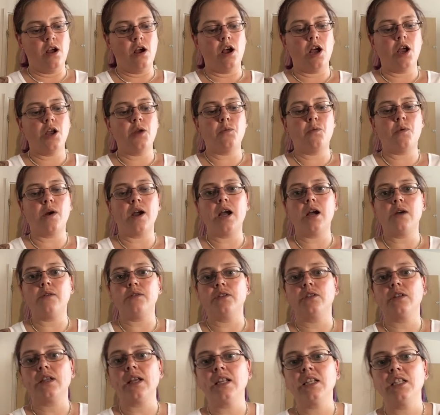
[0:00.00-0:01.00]
Oh, wow,
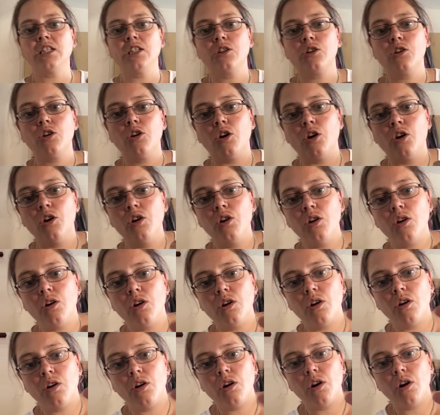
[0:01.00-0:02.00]
it's actually got,
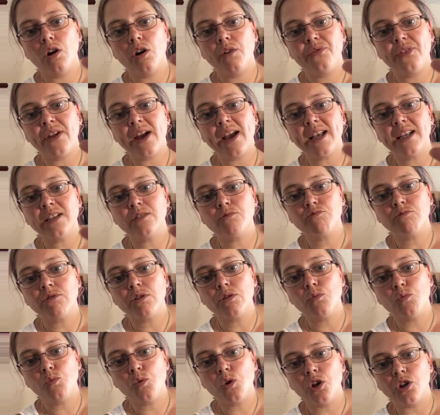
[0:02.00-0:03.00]
that is
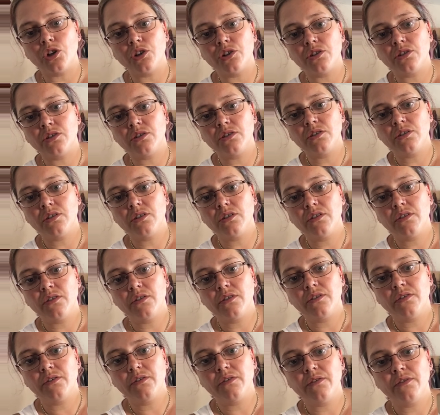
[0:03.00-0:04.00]
real wood
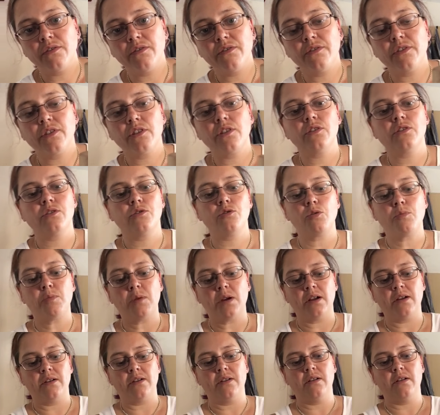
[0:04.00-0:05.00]
for the stopper.